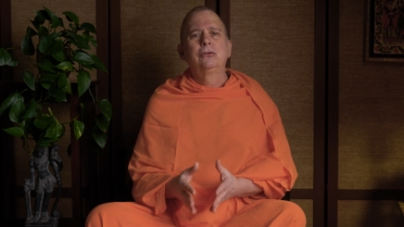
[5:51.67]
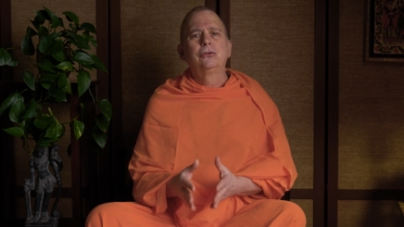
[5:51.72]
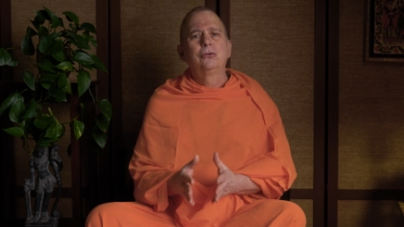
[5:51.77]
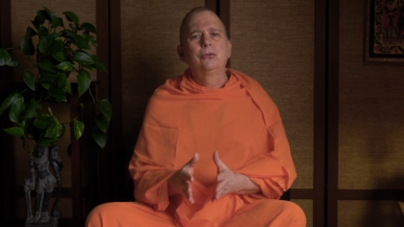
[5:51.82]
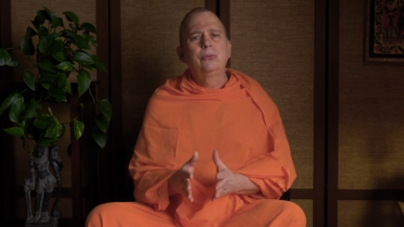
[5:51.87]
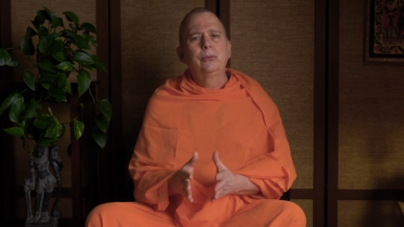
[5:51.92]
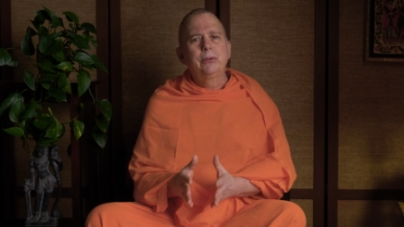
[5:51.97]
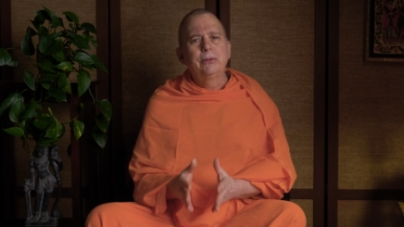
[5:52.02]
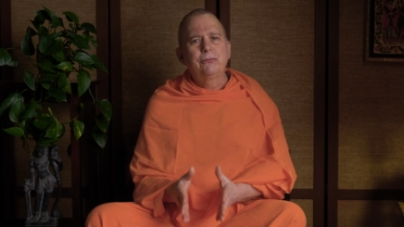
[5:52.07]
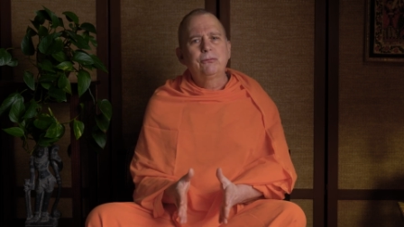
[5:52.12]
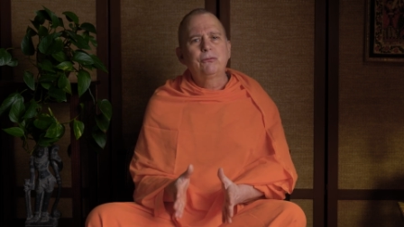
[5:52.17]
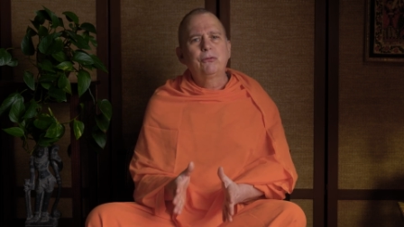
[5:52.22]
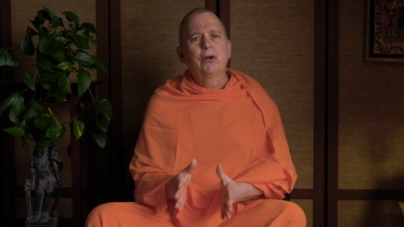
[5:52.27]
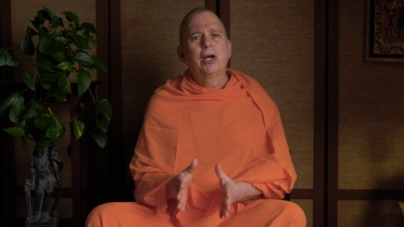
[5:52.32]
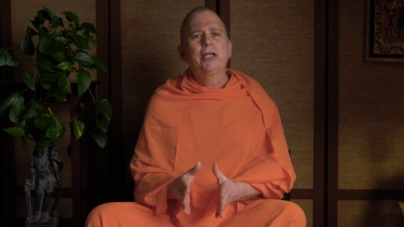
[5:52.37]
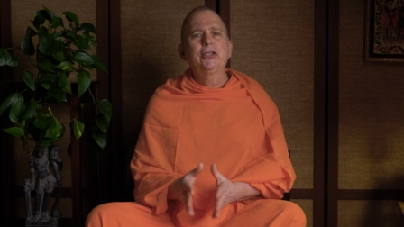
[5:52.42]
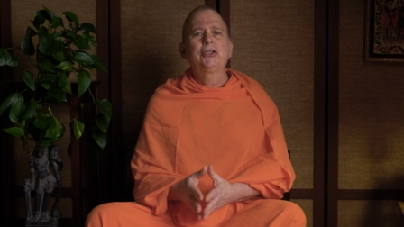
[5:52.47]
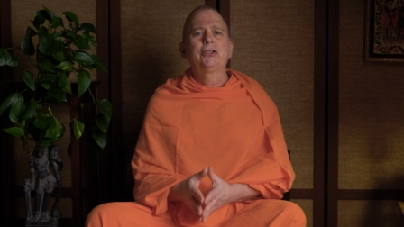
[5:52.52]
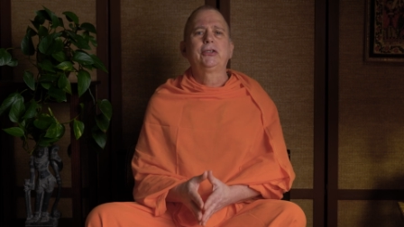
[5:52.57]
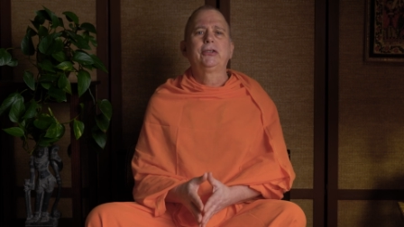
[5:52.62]
to
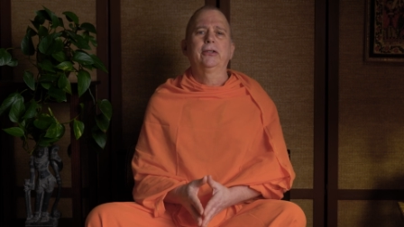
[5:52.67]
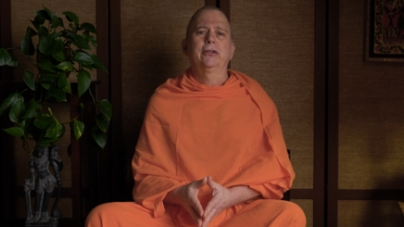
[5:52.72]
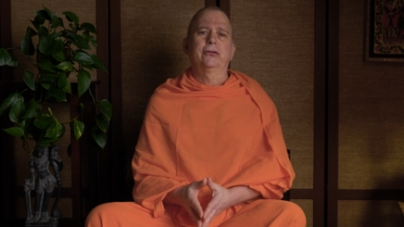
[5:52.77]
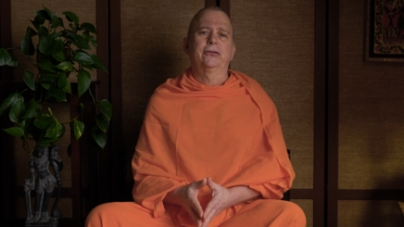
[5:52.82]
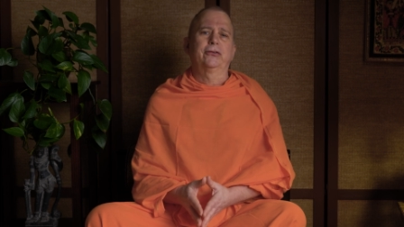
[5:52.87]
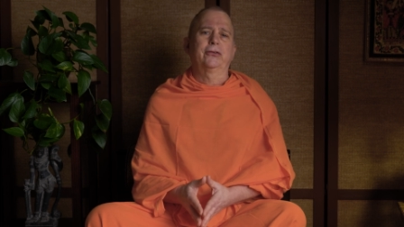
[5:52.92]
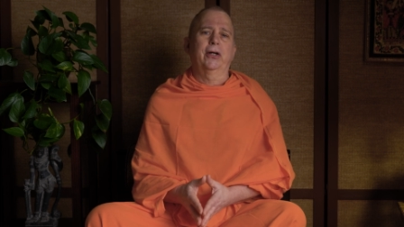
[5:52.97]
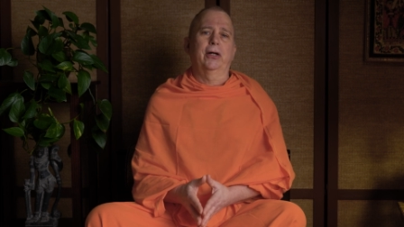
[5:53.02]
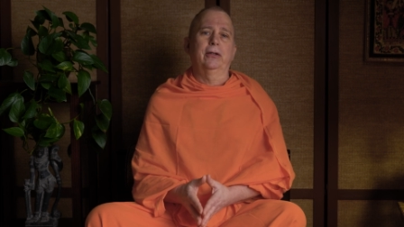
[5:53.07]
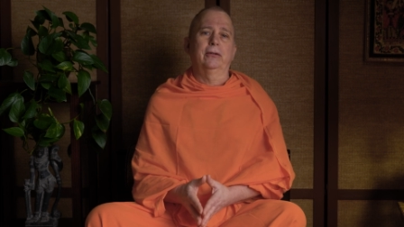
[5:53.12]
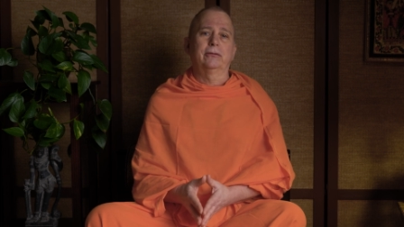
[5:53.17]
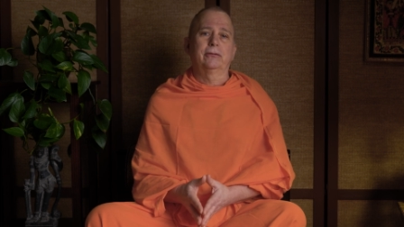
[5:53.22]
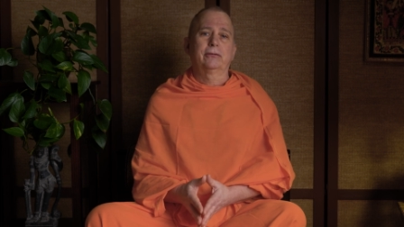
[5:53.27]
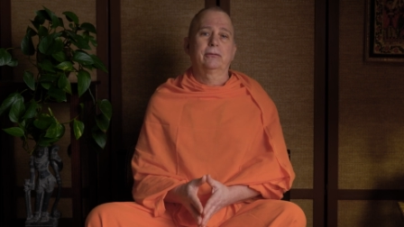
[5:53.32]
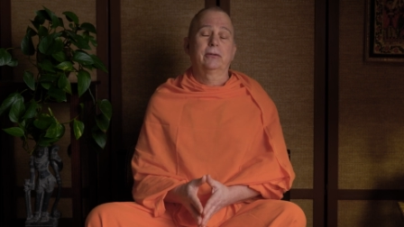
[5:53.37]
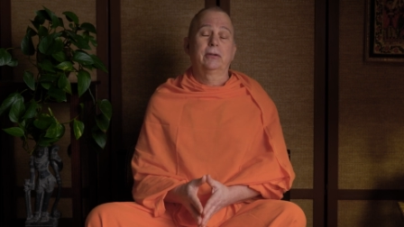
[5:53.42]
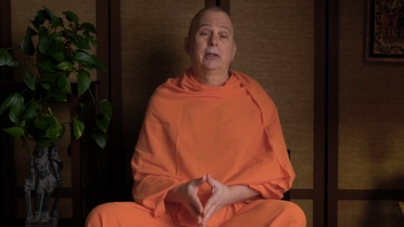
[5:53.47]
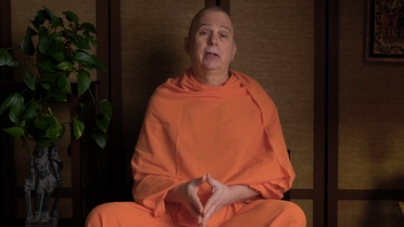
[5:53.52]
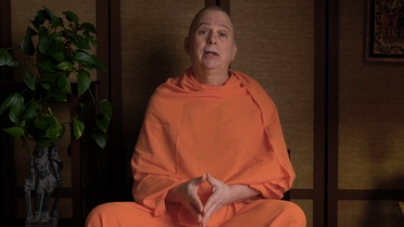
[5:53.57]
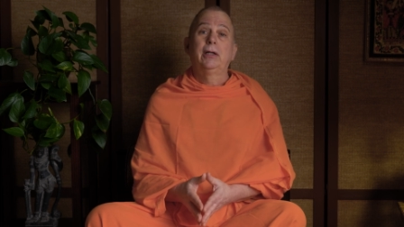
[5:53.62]
refresh yourself